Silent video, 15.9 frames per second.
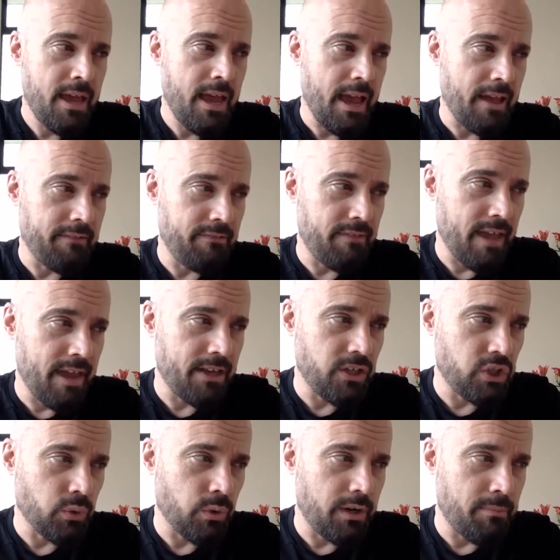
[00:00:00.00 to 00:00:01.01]
and then
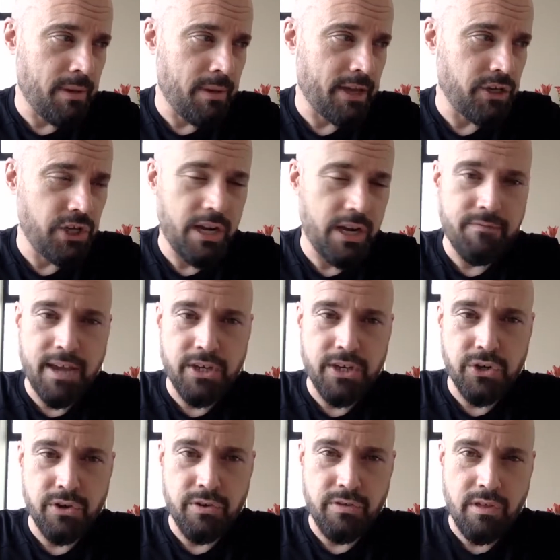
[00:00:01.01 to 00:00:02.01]
joined Pangea
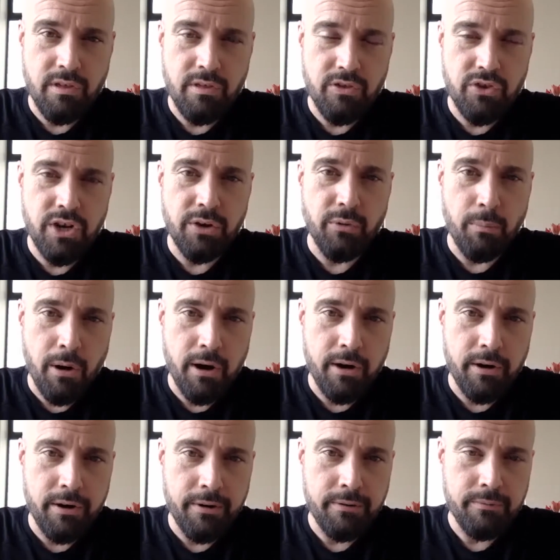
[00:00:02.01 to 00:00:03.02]
Ventures as general
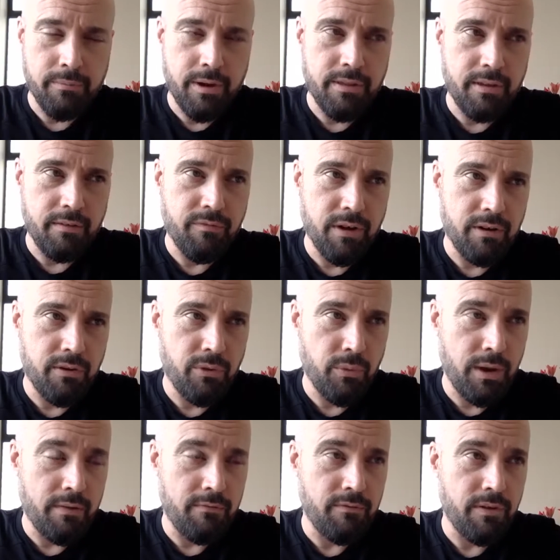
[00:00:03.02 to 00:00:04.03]
partner, raising Fund
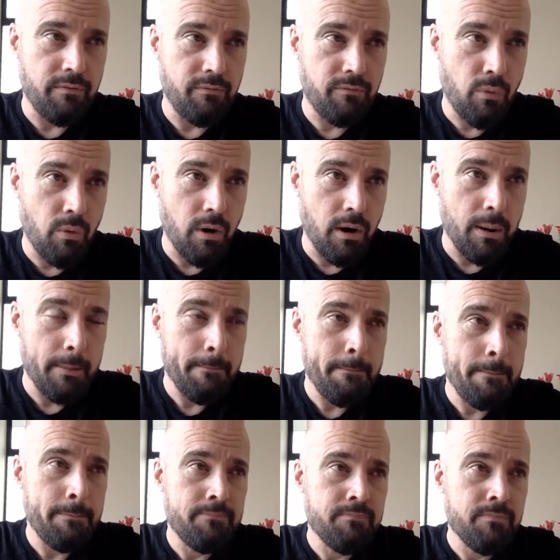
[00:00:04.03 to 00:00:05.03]
3 and Fund 4.
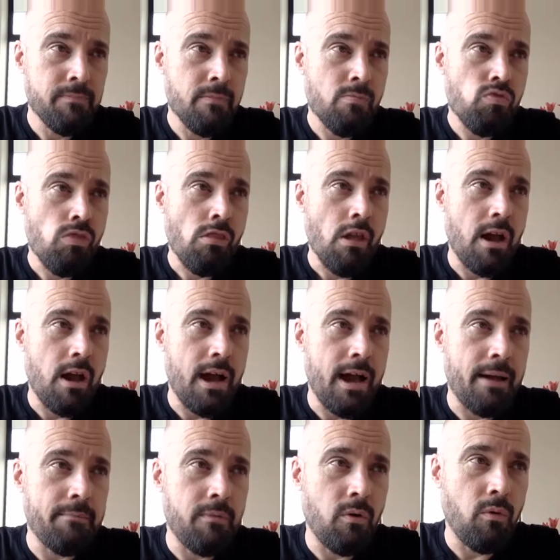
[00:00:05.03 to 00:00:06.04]

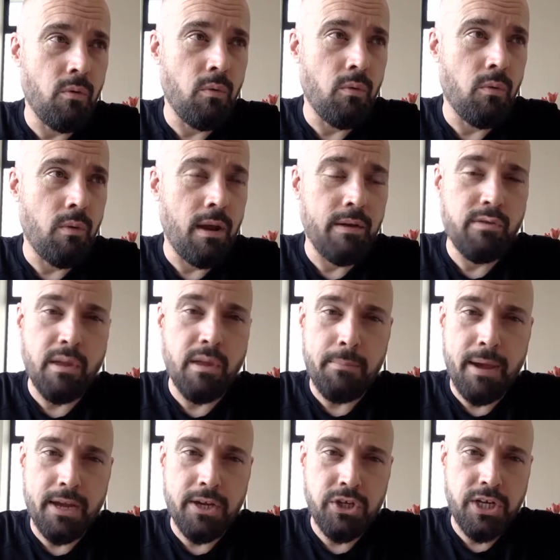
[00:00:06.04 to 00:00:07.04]
While I was at
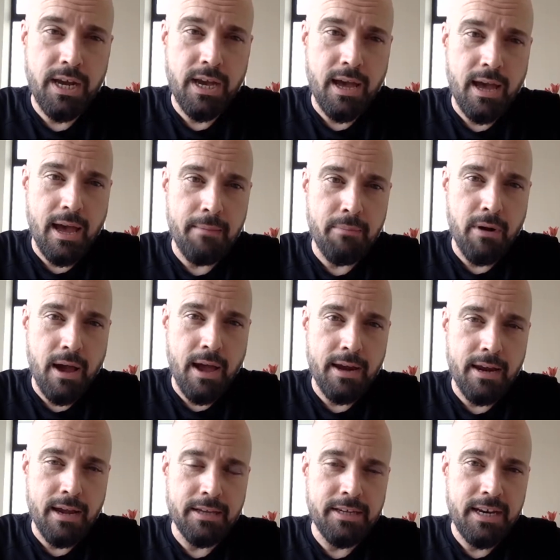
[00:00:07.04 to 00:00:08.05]
Pangea, I
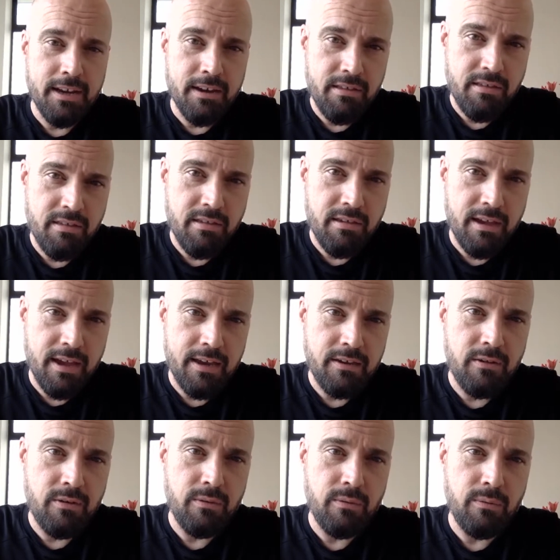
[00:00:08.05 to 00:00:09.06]
brought Adidas
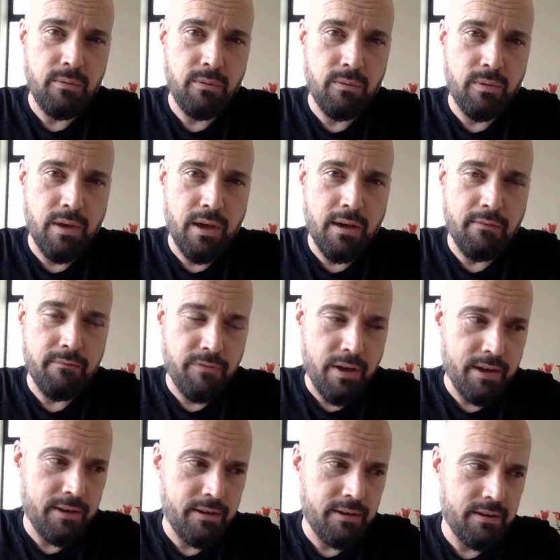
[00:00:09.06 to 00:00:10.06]
into the
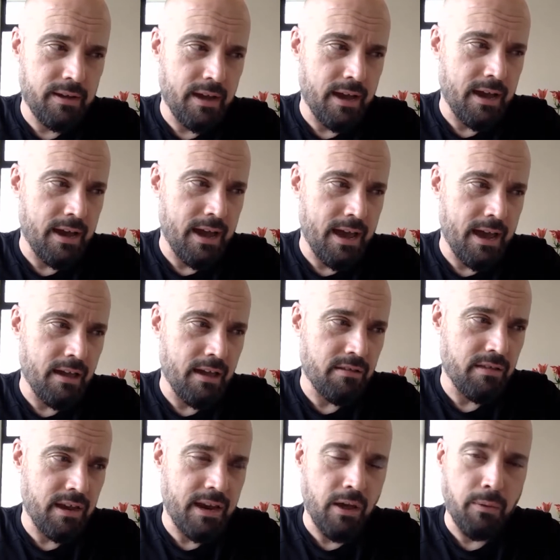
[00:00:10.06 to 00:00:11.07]
fund
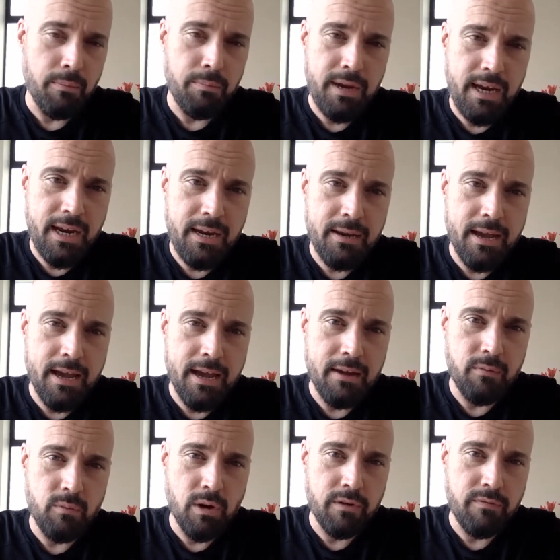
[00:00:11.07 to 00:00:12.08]
as an LP
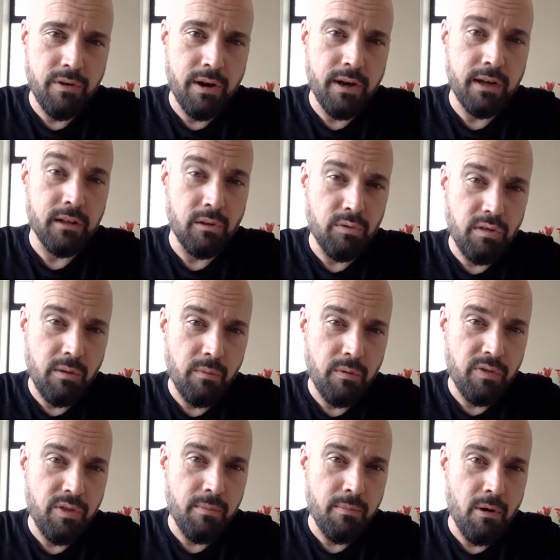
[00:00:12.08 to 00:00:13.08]
and worked very closely
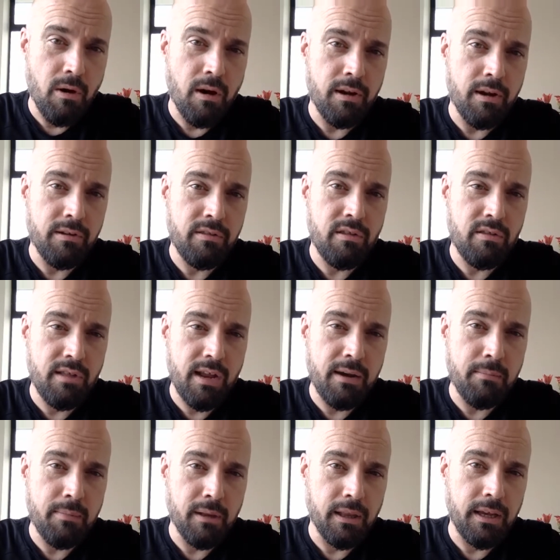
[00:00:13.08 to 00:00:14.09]
with them on
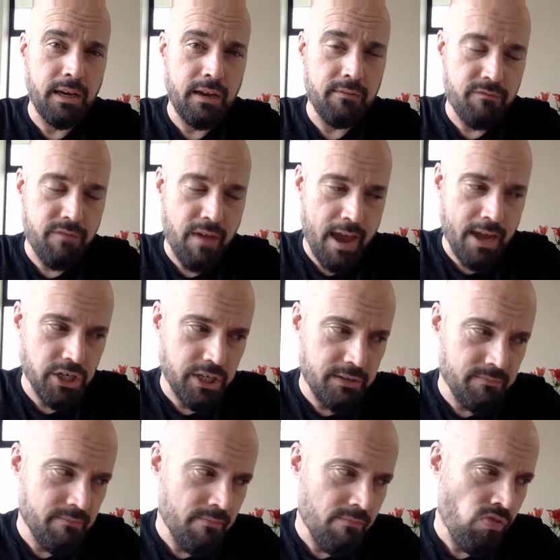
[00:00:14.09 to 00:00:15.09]
sustainability and fashion.